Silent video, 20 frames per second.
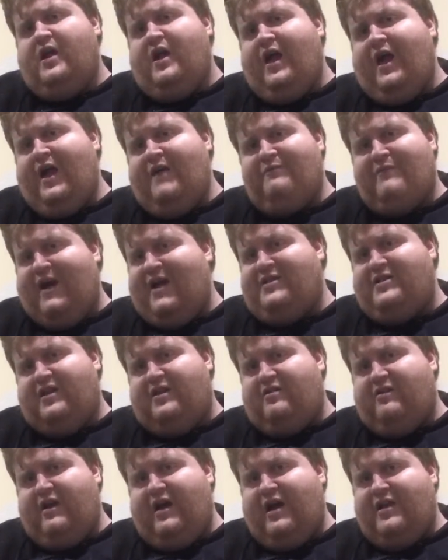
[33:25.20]
and
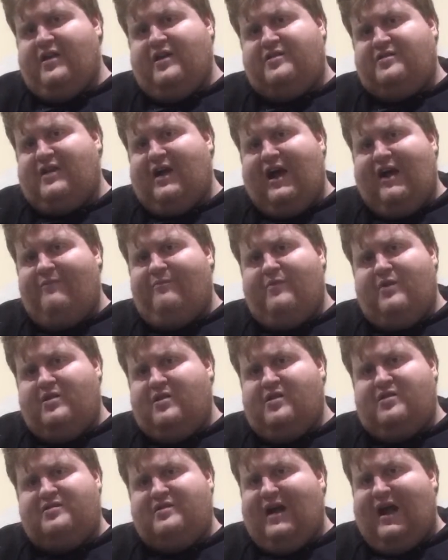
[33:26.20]
basically I just
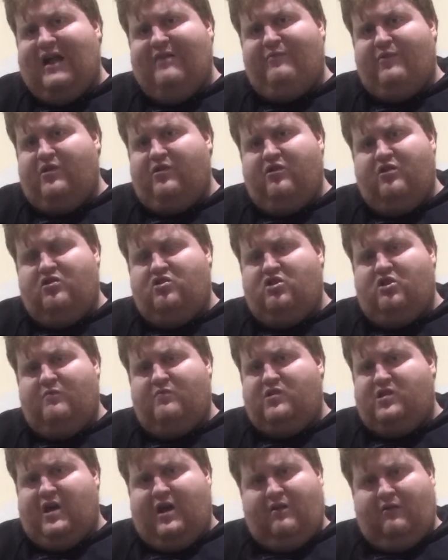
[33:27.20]
started my
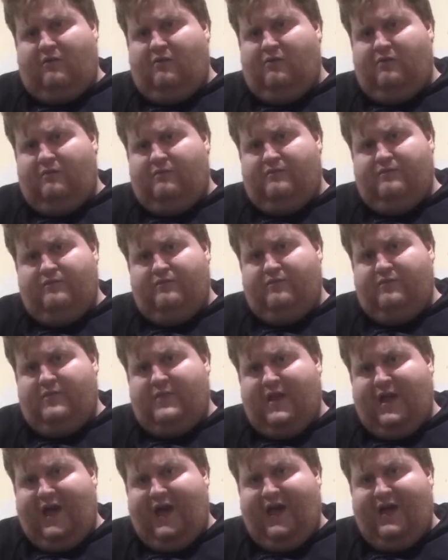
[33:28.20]
YouTube channel
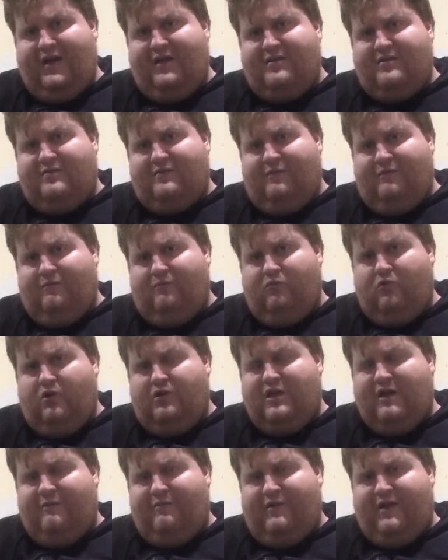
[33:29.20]
as
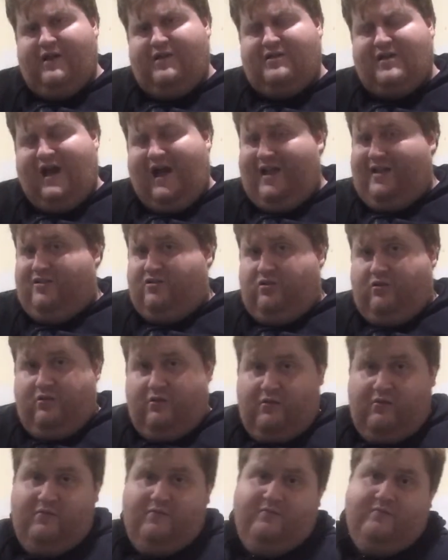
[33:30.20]
WoodsyTV.